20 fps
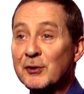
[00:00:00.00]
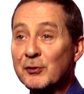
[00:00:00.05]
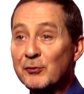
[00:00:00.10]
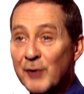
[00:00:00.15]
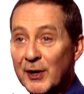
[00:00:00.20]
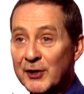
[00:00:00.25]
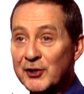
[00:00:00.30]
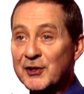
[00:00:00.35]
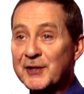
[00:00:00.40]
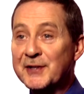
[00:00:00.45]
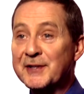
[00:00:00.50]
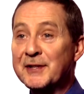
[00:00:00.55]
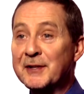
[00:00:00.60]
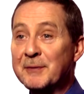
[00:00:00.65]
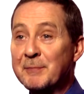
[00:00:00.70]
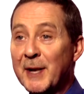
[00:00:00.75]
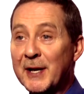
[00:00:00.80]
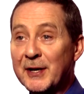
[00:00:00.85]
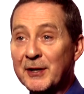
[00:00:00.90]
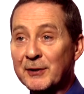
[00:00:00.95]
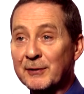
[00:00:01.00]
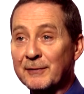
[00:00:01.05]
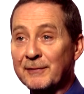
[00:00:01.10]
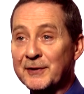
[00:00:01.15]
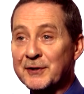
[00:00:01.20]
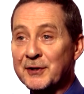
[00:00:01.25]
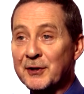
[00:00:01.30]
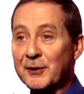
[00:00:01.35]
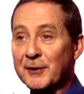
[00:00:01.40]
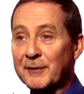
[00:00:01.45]
registered medical
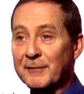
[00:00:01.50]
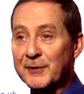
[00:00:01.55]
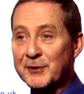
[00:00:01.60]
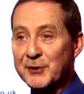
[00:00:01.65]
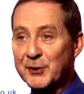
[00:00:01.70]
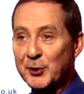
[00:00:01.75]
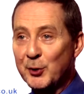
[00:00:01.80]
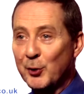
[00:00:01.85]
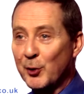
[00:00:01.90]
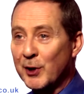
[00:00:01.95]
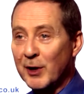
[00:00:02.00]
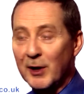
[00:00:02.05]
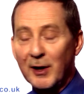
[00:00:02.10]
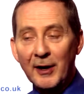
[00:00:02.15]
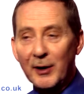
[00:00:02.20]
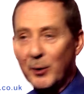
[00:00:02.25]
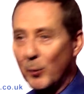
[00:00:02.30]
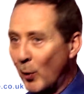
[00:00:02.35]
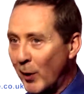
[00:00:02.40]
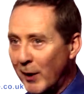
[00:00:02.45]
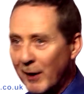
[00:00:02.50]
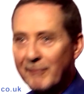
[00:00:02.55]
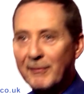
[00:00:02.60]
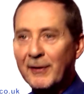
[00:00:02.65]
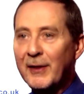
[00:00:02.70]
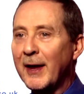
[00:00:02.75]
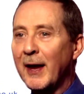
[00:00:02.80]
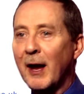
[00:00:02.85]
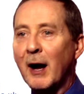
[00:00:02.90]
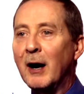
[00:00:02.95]
photographer to your client wherever
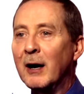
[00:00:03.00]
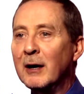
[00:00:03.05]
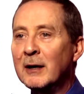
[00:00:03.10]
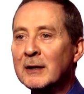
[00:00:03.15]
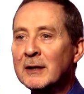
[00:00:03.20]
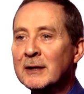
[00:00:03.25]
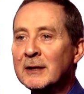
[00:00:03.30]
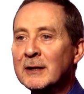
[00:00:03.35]
they are,